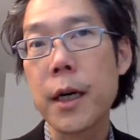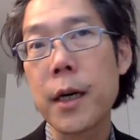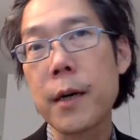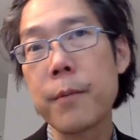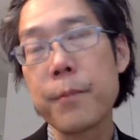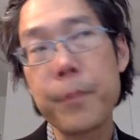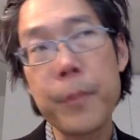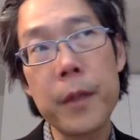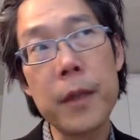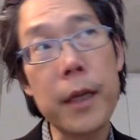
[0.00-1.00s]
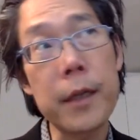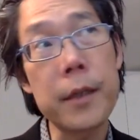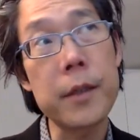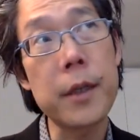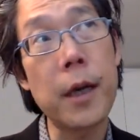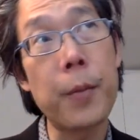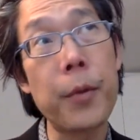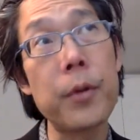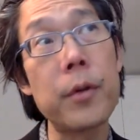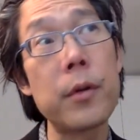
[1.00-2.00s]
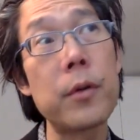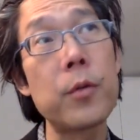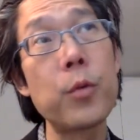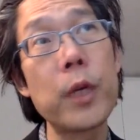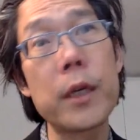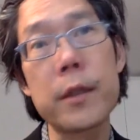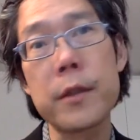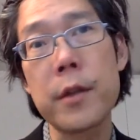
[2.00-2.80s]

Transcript: The next couple weeks,